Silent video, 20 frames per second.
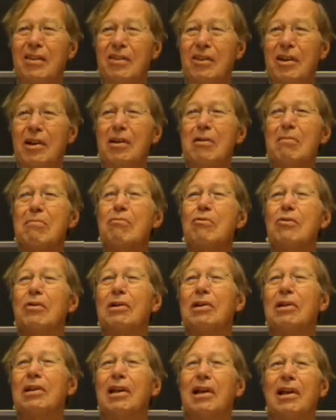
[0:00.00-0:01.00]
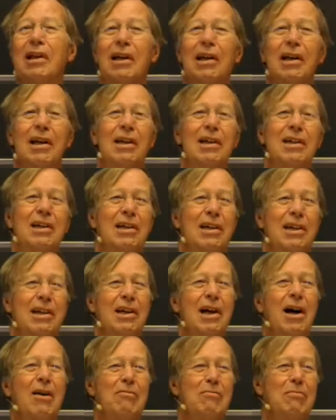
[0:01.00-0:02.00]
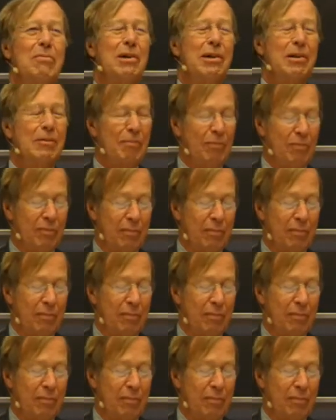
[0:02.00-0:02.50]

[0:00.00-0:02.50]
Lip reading: the liberal government.